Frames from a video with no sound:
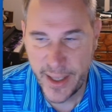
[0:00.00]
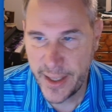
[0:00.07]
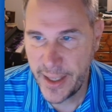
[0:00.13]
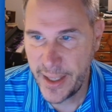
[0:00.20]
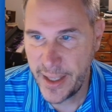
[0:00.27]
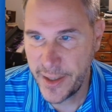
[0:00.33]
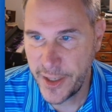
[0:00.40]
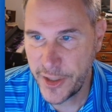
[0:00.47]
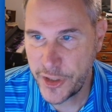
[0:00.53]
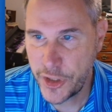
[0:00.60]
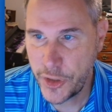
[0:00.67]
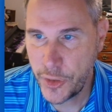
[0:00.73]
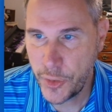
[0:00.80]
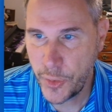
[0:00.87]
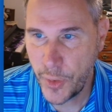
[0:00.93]

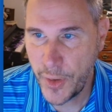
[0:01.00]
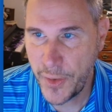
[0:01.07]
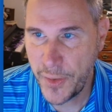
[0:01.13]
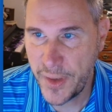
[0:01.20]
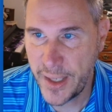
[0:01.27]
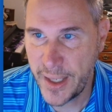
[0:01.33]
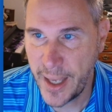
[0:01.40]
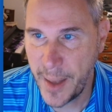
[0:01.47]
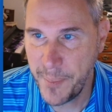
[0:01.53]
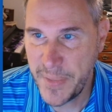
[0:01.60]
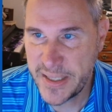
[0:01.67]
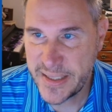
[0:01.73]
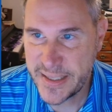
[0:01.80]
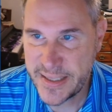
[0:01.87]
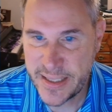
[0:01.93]
into the
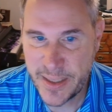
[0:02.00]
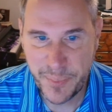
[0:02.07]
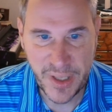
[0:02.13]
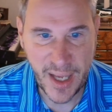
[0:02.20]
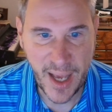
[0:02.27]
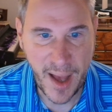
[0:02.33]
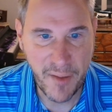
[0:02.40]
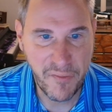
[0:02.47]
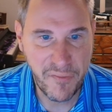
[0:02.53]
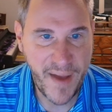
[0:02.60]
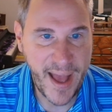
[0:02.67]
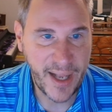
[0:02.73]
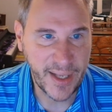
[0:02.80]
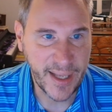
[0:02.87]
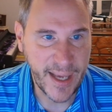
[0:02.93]
Mississippi
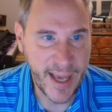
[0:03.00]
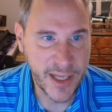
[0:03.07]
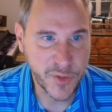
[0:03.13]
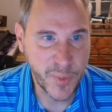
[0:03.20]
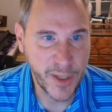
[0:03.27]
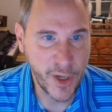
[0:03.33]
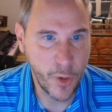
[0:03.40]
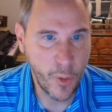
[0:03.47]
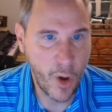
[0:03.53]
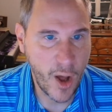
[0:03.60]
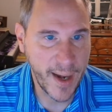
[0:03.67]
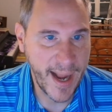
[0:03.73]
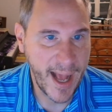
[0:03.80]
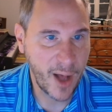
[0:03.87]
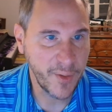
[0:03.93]
Valley as we go
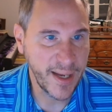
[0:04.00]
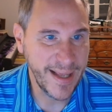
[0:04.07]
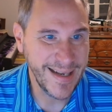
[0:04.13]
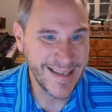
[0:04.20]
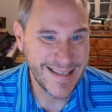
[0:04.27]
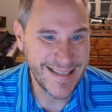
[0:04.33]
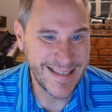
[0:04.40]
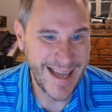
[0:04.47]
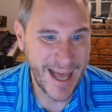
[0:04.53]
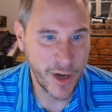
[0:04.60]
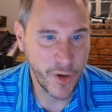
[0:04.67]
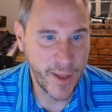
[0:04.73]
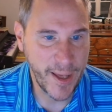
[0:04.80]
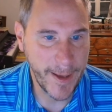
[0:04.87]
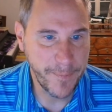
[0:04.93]
on out into
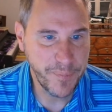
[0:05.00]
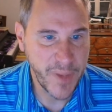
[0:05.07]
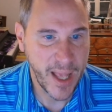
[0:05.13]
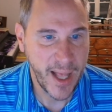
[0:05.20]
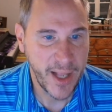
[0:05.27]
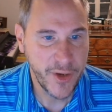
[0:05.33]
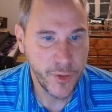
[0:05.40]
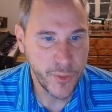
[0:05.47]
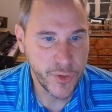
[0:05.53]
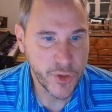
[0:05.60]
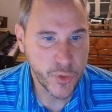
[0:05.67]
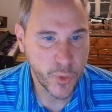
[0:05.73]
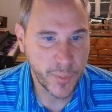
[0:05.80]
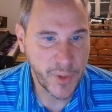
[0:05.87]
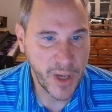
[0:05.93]
Saturday.
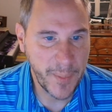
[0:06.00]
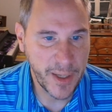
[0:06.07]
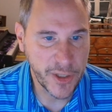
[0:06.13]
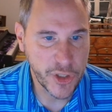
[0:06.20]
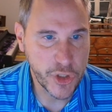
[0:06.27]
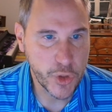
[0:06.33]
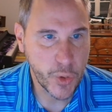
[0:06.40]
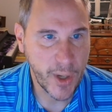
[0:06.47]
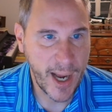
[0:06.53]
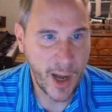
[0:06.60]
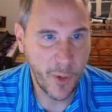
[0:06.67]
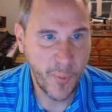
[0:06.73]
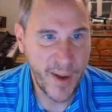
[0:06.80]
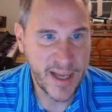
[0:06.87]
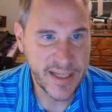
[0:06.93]
Storm coming ashore
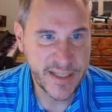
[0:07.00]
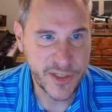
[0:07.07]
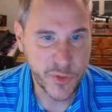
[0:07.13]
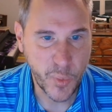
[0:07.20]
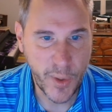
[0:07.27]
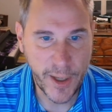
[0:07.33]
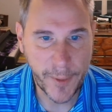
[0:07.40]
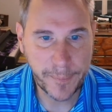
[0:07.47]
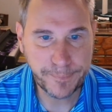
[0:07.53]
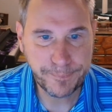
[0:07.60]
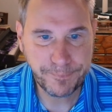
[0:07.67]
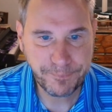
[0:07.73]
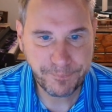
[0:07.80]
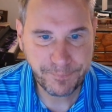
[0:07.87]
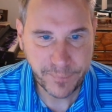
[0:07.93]
out west as well
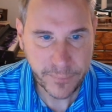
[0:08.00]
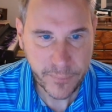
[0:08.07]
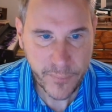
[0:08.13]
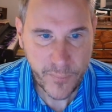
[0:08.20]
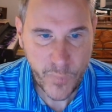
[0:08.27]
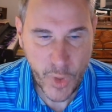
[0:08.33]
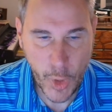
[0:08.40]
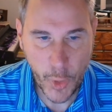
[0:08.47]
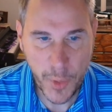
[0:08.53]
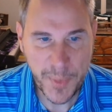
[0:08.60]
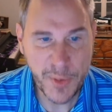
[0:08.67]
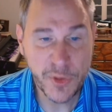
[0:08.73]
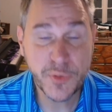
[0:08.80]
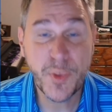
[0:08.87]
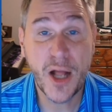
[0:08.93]
would
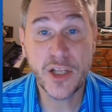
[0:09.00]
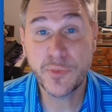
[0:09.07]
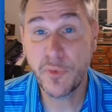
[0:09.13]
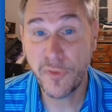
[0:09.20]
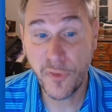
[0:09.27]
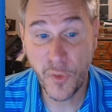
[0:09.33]
be responsible for